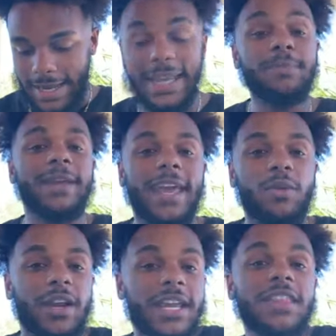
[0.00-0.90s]
And he
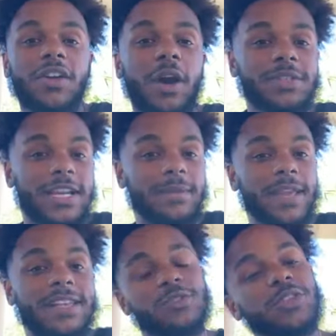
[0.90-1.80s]
began what he thought was going to
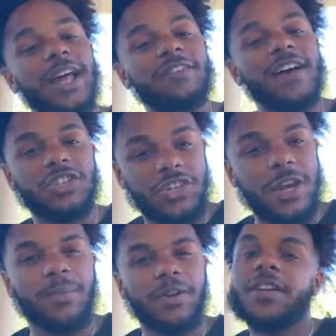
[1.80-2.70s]
be his new life as a
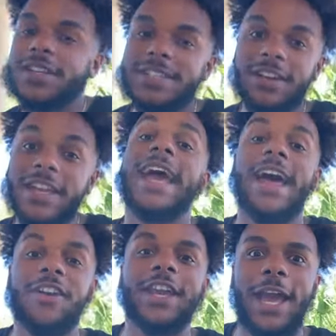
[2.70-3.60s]
shepherd until he
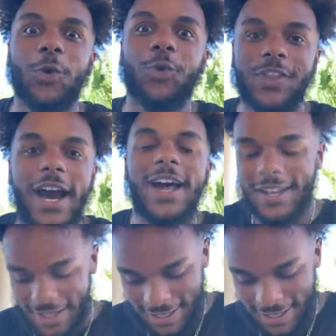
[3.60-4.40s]
had an encounter with God.